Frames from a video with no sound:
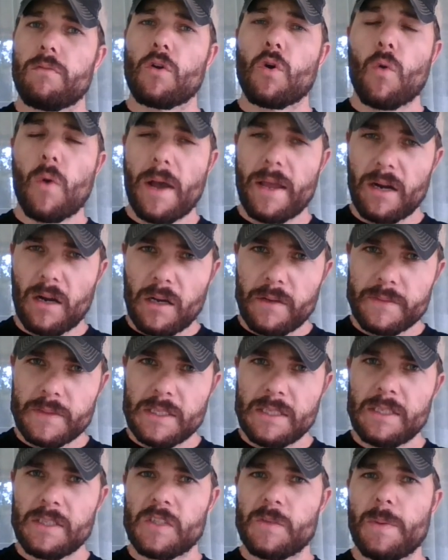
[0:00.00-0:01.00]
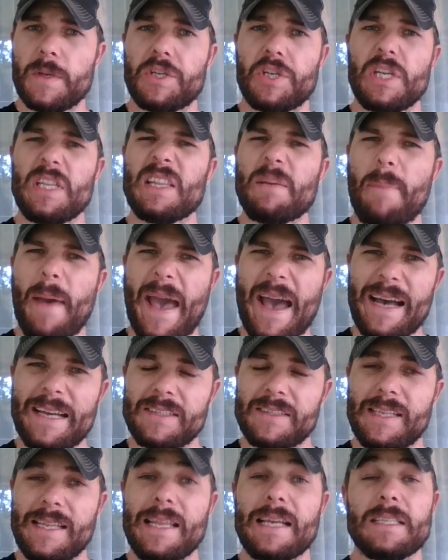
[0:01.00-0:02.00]
quite often, especially in the
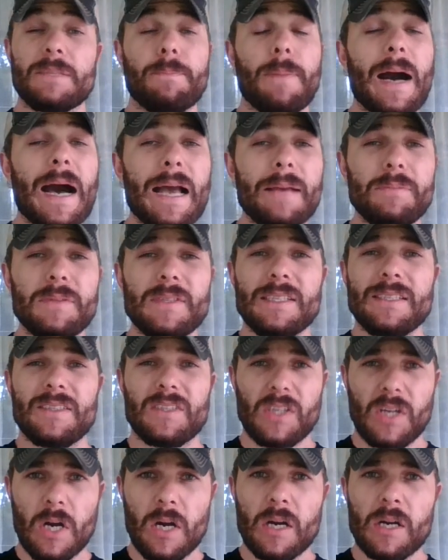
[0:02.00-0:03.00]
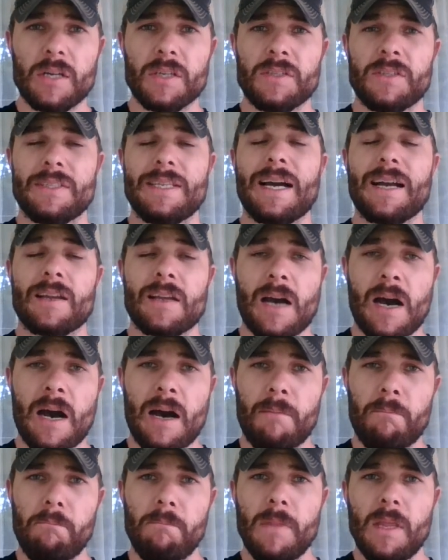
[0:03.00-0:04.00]
past, and that's
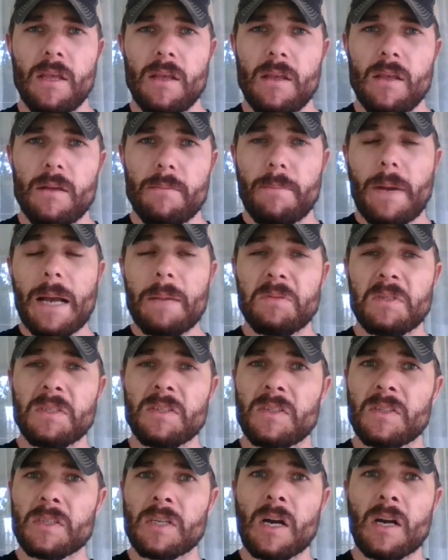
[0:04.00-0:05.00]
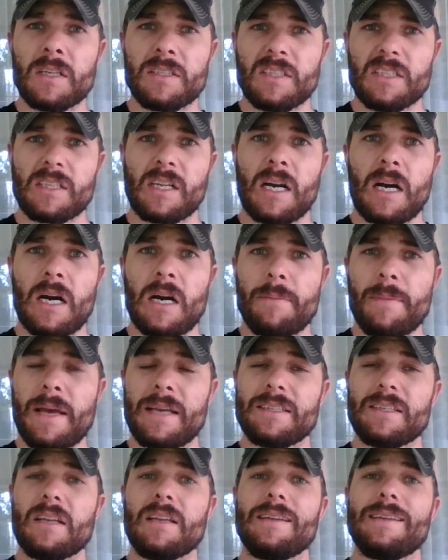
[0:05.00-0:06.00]
pipesandcigars.com. Pipesandcigars.com
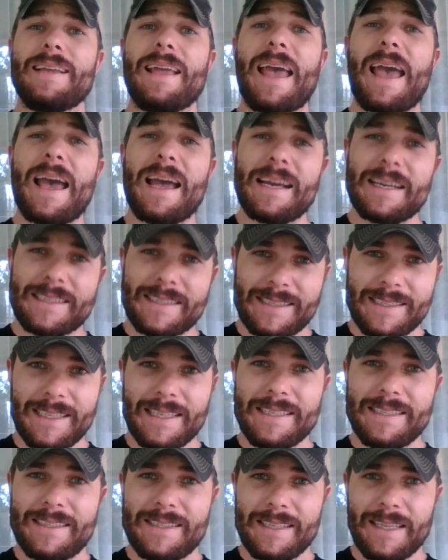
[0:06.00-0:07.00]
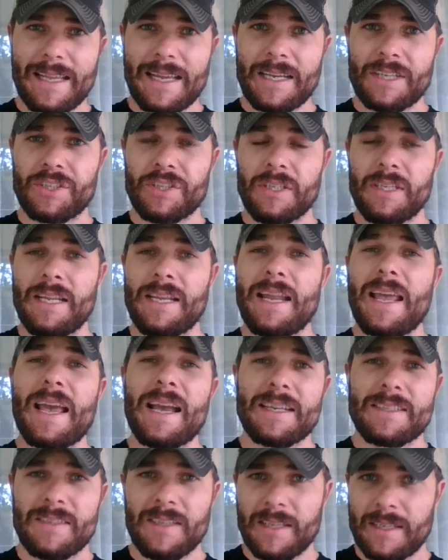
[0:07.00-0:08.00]
has an excellent selection, an
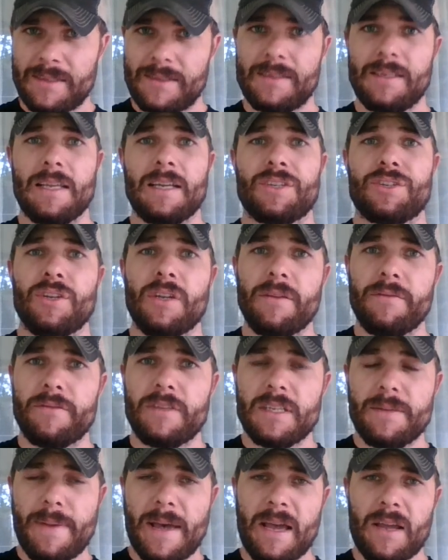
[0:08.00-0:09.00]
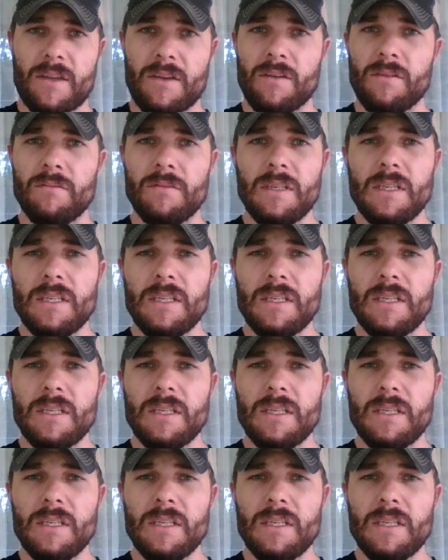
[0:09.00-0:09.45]
excellent selection of tobacco.